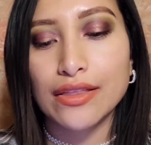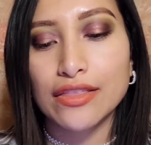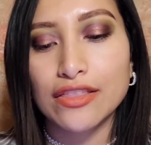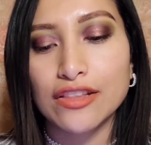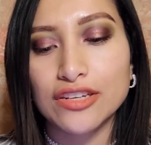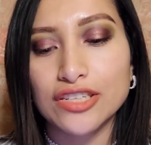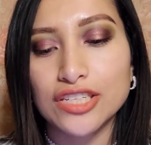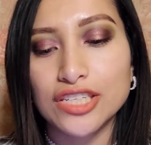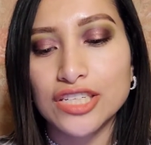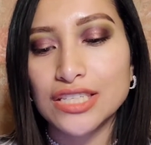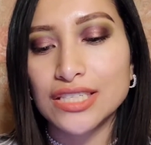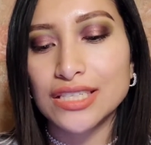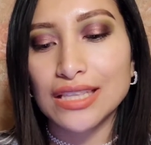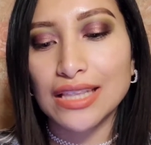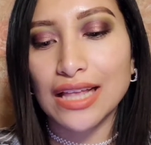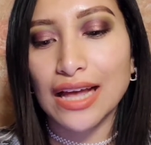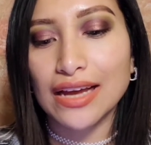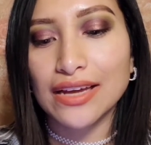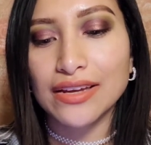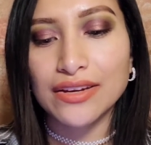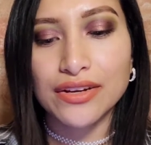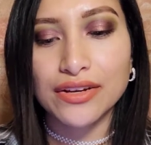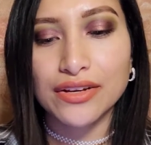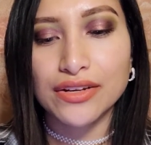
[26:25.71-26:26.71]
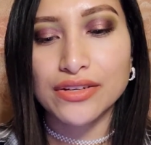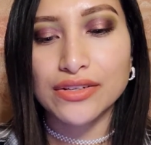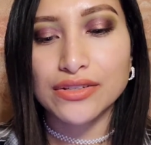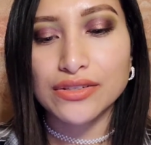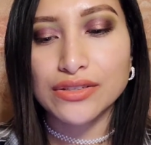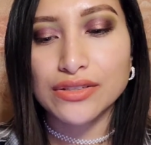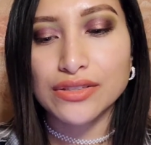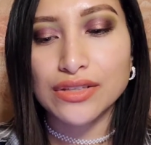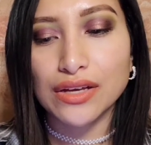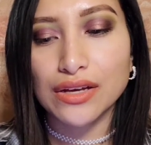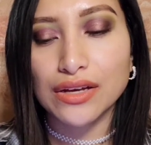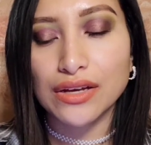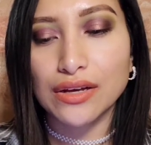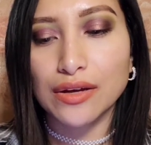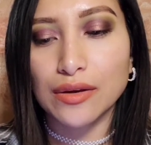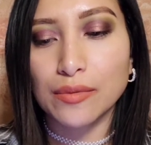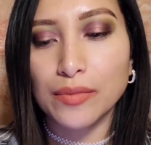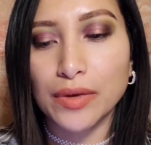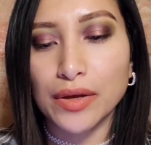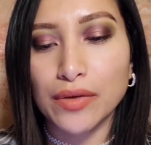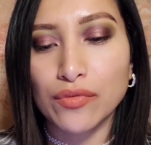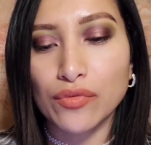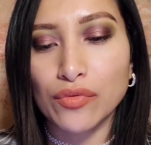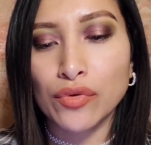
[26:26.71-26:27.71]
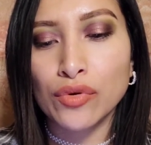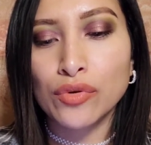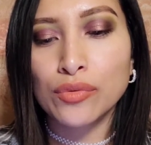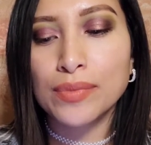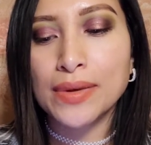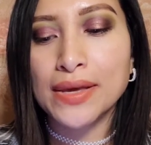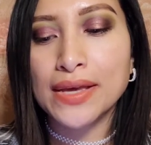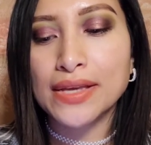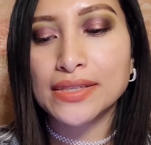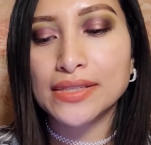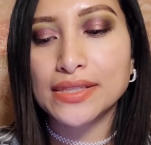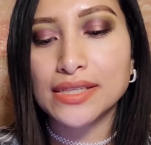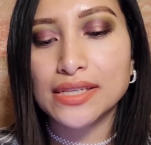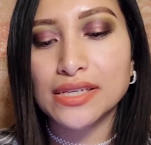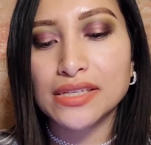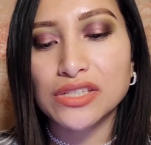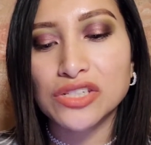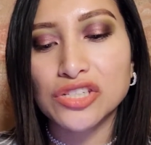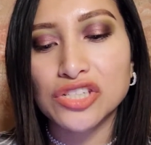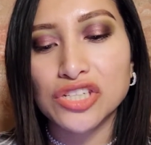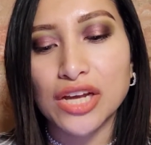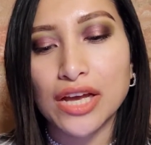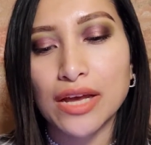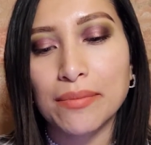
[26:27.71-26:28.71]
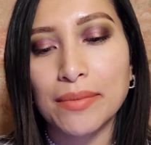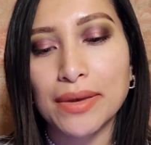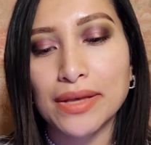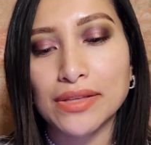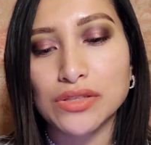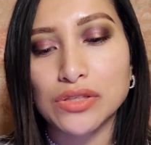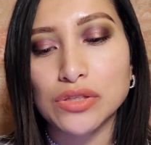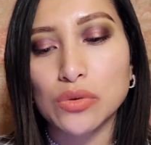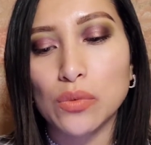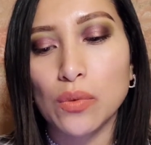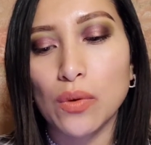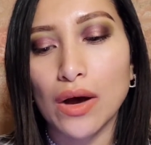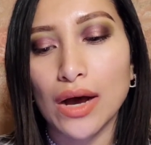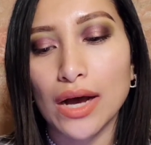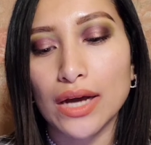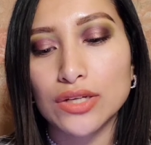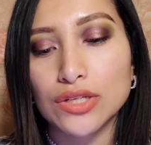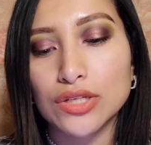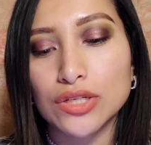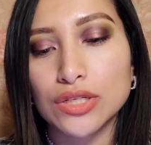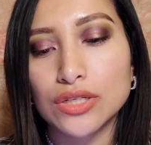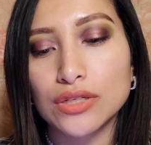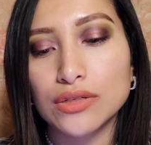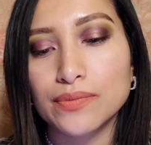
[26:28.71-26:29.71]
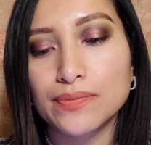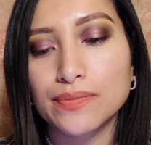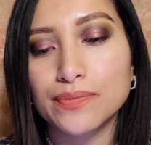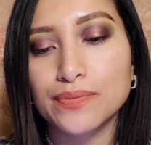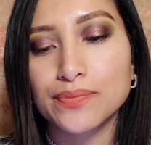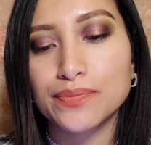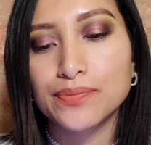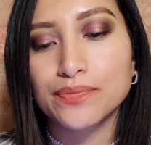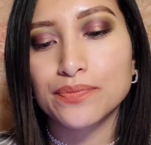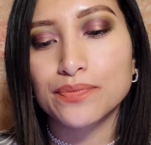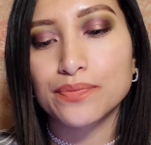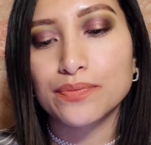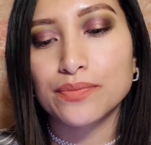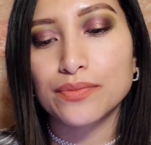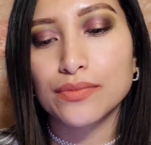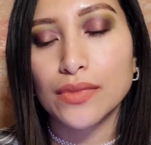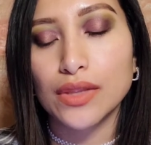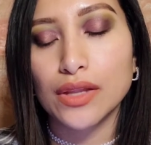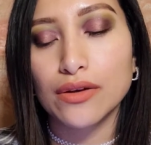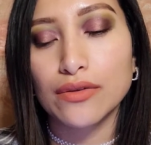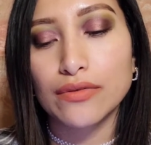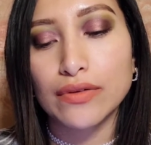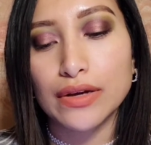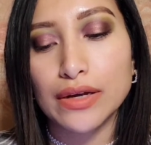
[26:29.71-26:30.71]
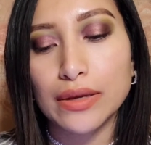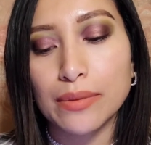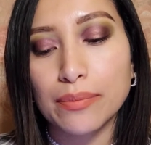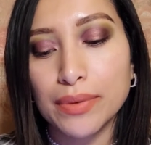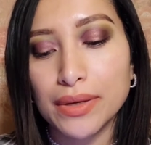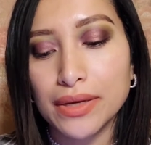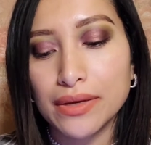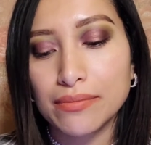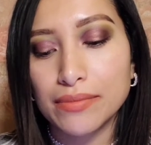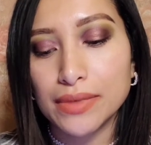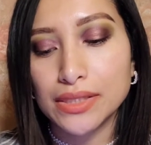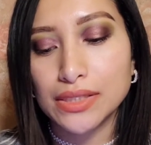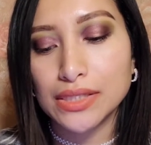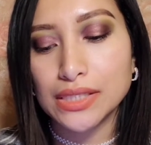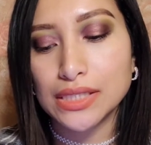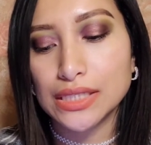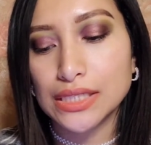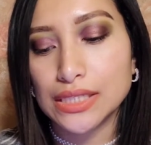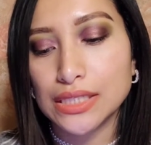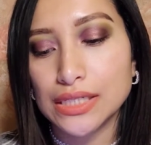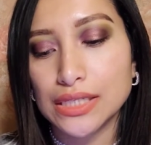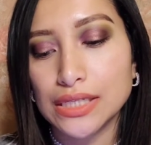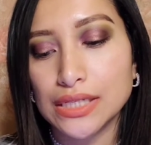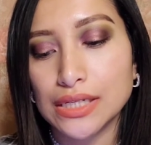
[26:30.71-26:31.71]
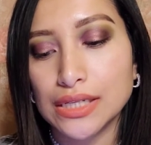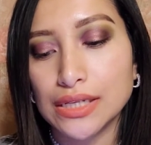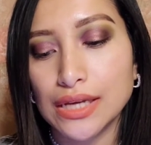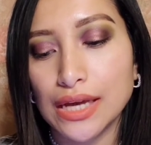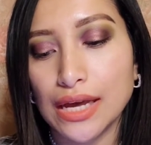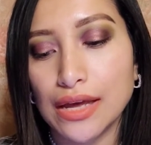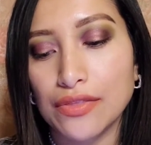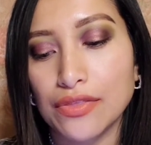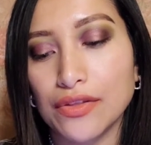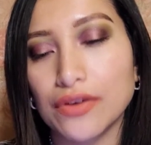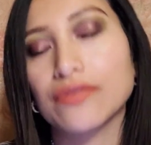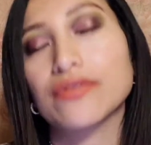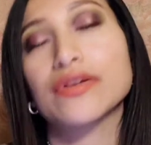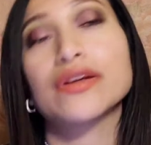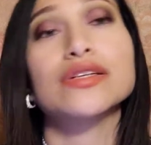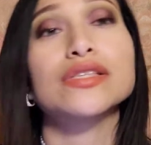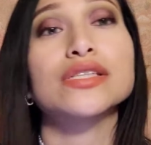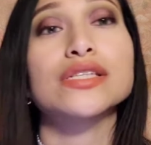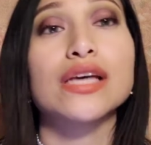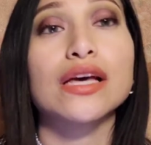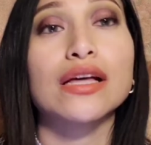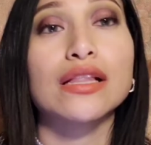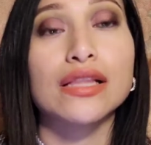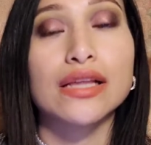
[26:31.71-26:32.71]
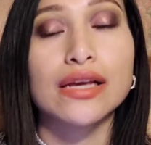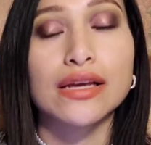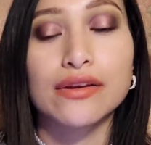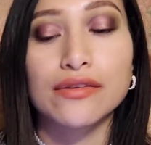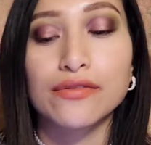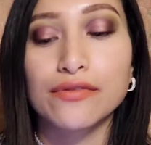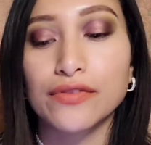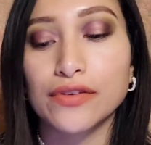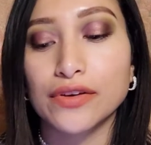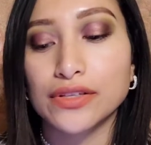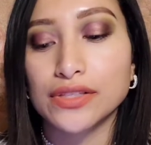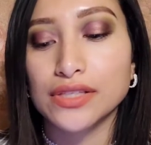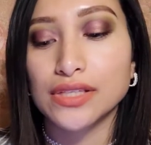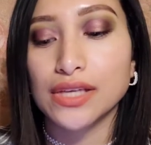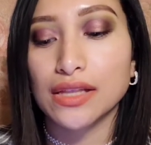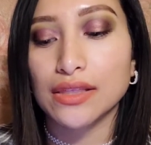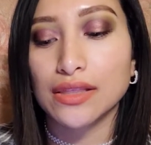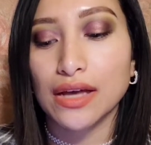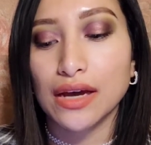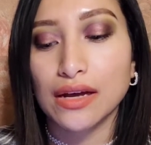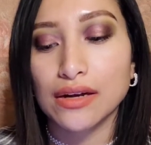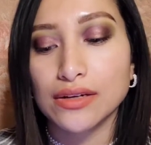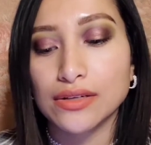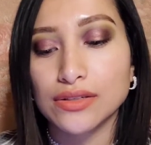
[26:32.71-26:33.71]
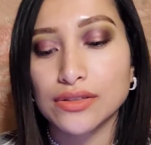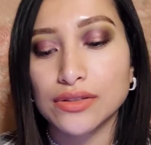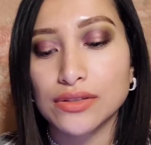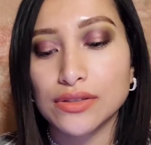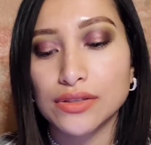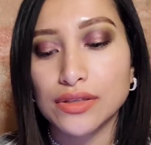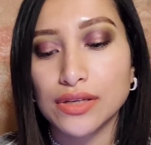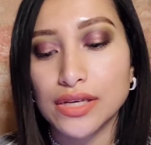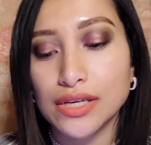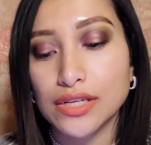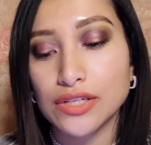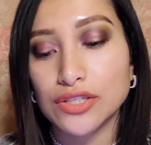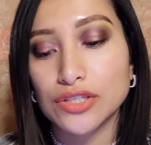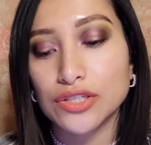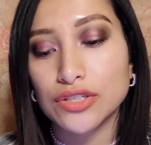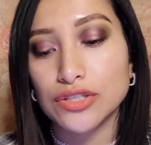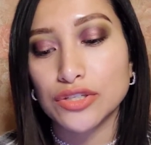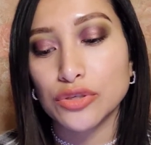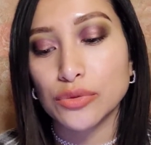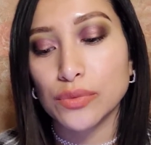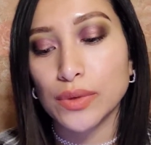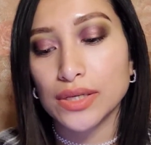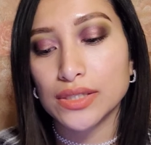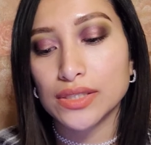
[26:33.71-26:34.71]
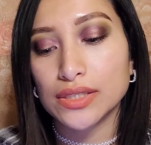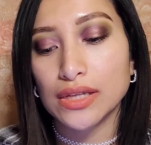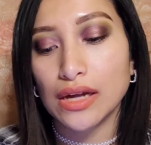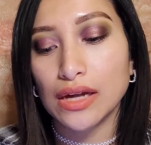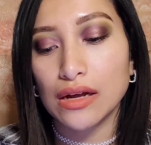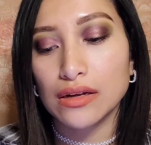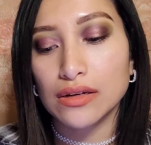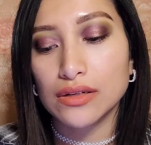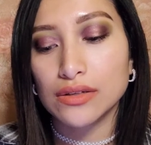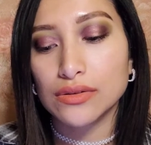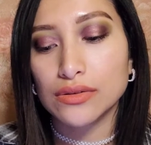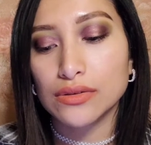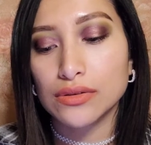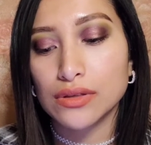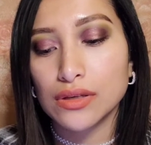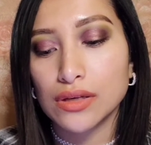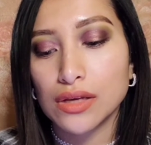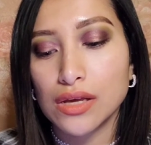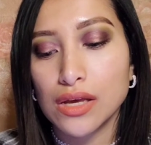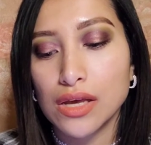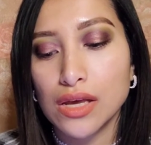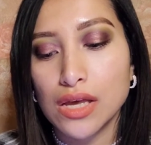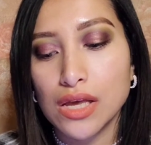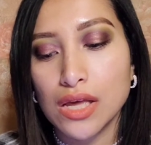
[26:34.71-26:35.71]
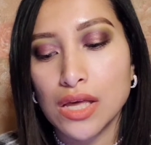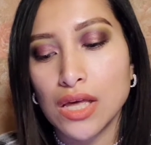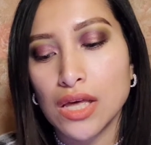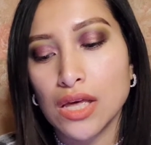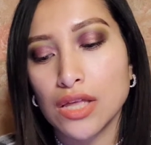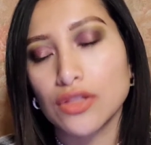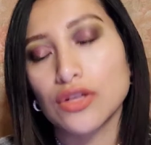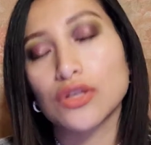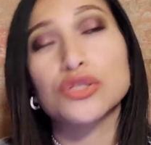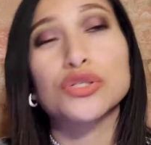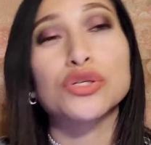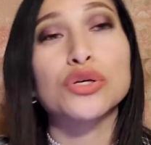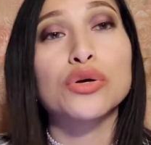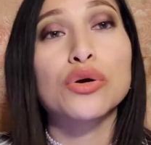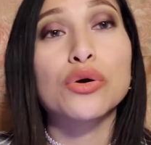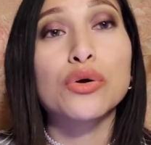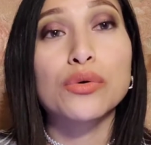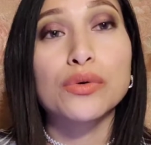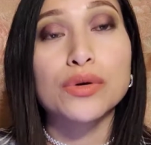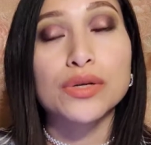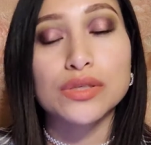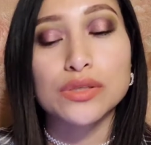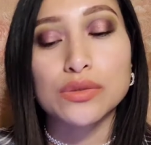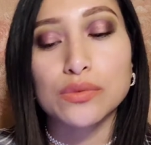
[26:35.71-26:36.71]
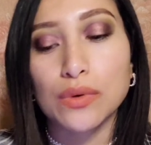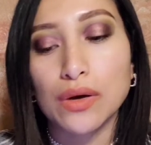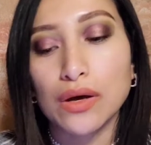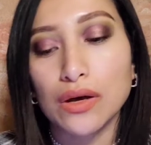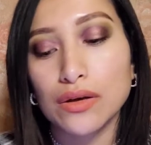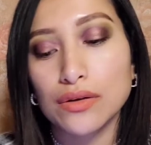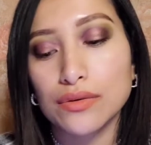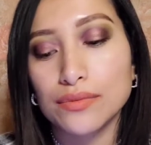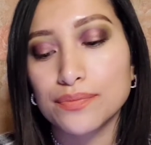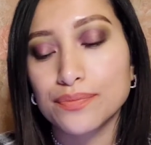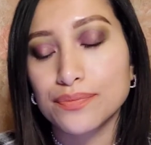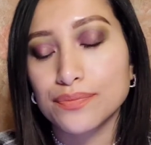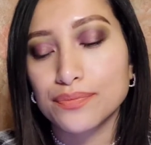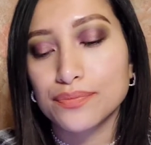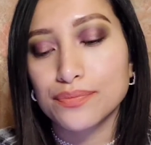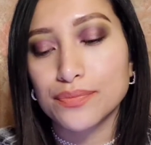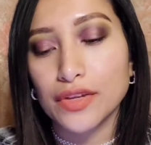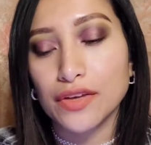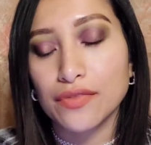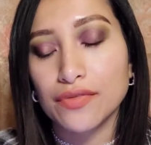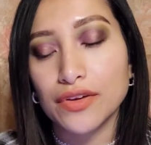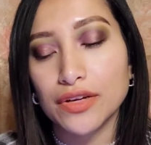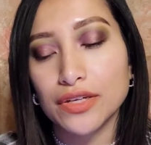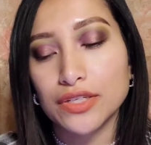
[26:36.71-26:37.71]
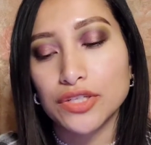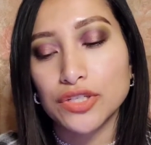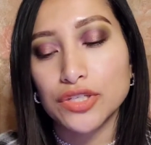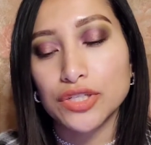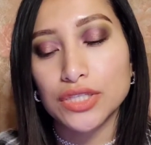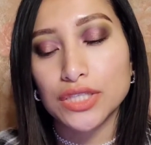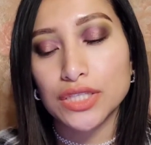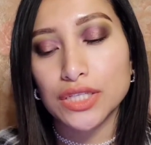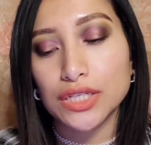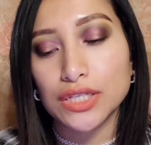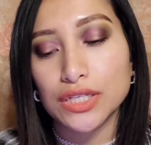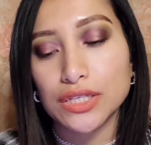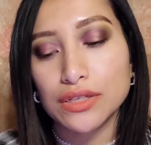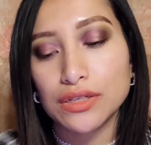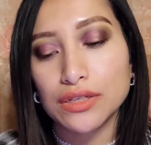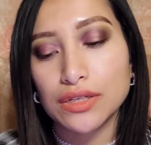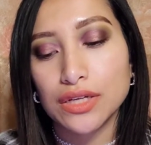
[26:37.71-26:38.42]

They're just liners in Ruby, Sea Jam, and Squash. They're very pigmented, and they're retailing for $10 each US dollars. There's a code as well if you're interested.